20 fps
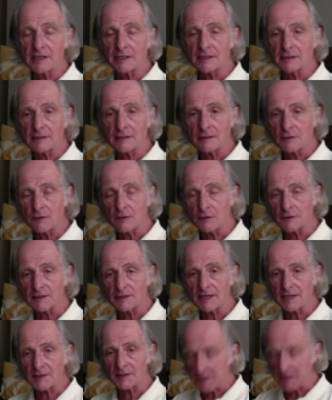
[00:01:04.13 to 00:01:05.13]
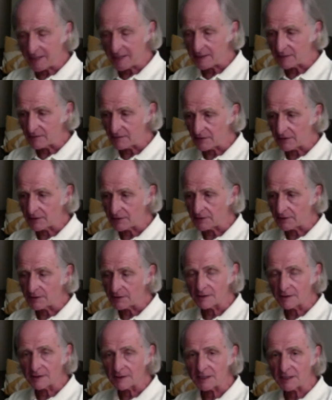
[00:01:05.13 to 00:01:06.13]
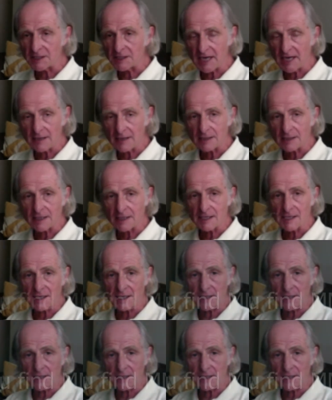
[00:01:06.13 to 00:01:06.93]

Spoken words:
there always has been a very good collegiality in it.